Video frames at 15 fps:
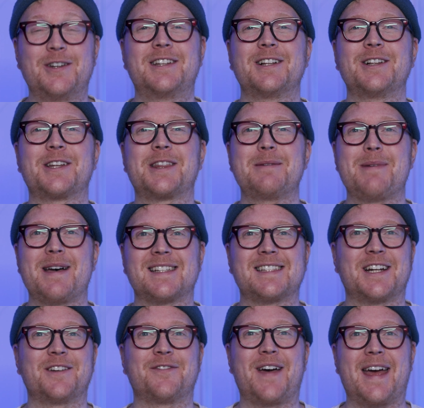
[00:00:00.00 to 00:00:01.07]
need to look the best
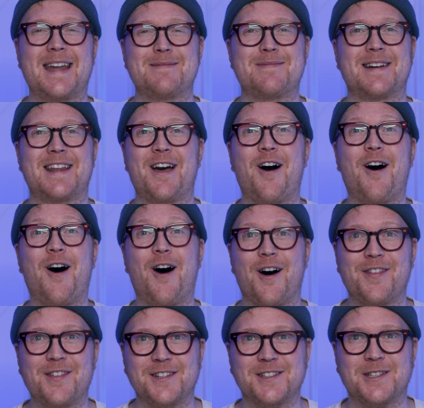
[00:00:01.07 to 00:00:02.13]
out of anybody
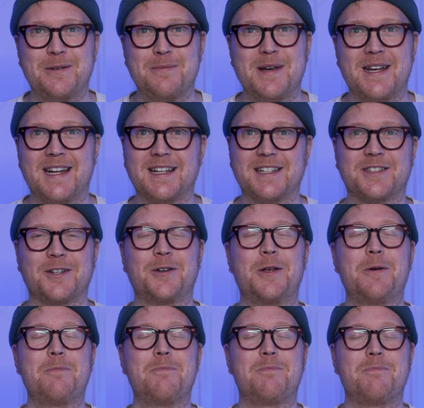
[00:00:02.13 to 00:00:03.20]
on the Zoom meeting. So
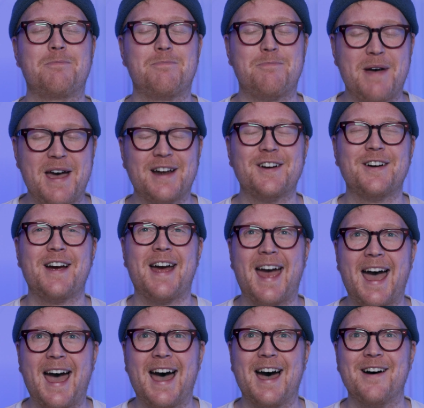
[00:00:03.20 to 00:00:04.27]
you better
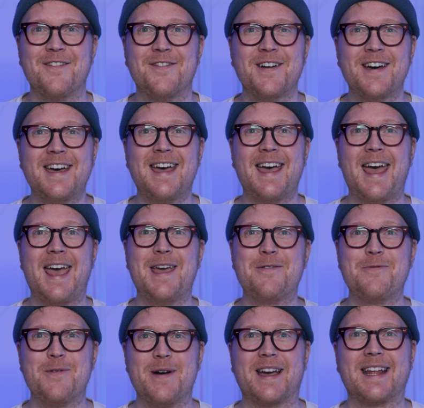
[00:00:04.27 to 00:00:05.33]
have a
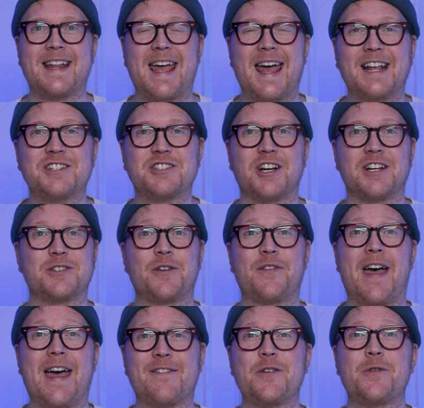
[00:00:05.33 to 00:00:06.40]
wicked headshot. So
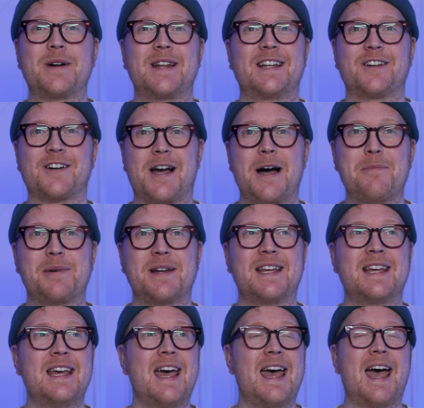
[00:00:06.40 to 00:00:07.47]
if everyone in your
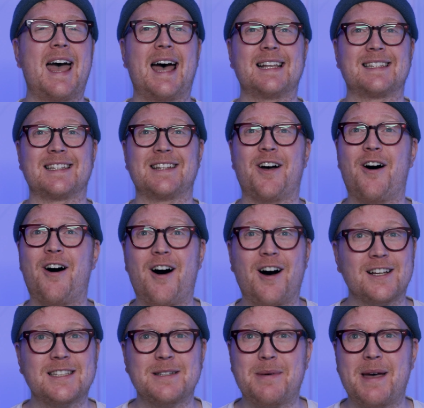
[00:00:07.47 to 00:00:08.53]
company has an
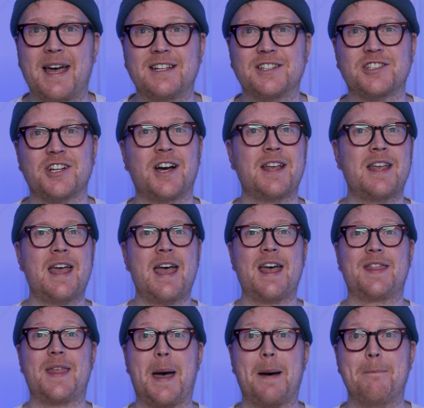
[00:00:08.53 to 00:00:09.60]
awesome
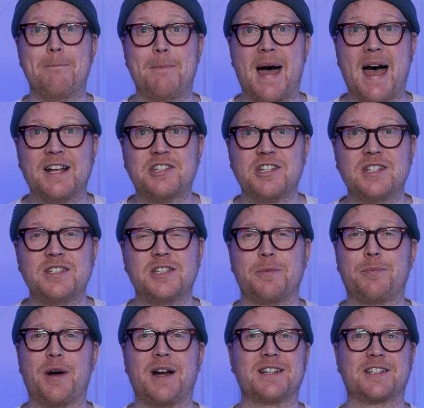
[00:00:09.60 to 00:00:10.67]
headshot that matches, your
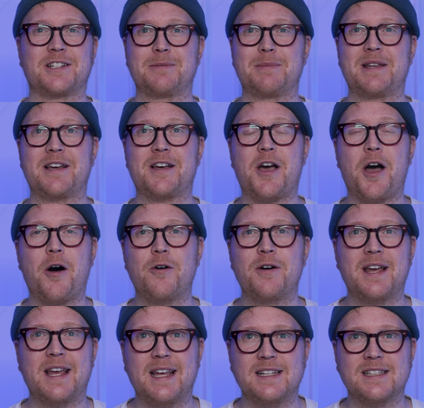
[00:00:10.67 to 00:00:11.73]
brand is going to be
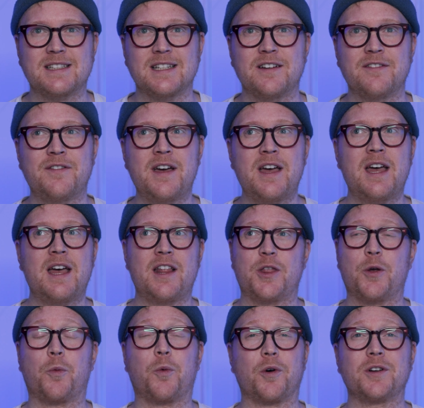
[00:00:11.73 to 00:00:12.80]
cohesive.
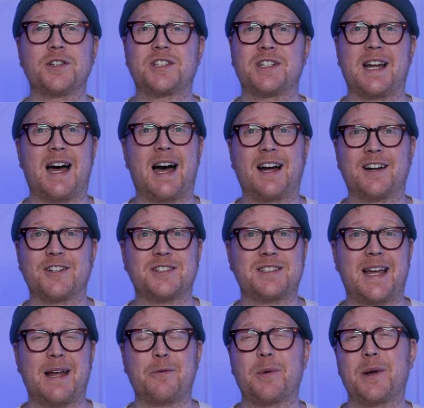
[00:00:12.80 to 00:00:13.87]
The world's going to
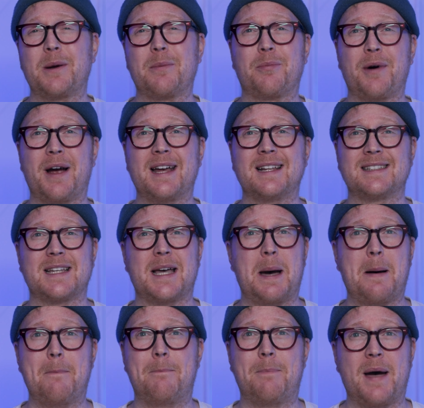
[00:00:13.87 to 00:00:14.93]
understand what your brand's
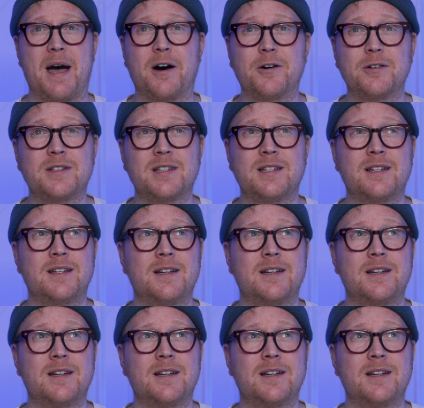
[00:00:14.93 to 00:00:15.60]
about.